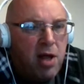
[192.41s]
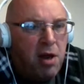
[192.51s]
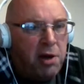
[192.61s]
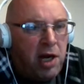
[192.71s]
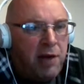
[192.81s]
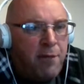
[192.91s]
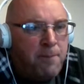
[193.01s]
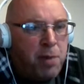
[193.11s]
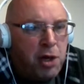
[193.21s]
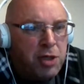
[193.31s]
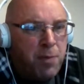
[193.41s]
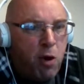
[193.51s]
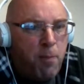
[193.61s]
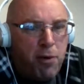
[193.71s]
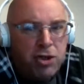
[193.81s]
I didn't even push my
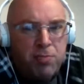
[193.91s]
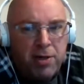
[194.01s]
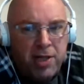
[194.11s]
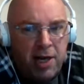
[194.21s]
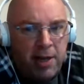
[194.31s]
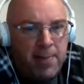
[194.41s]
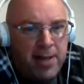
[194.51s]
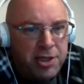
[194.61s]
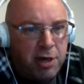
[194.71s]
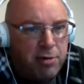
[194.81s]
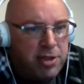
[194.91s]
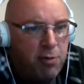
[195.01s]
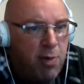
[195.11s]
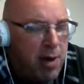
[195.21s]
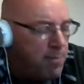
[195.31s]
old boss by telling him that joke. So,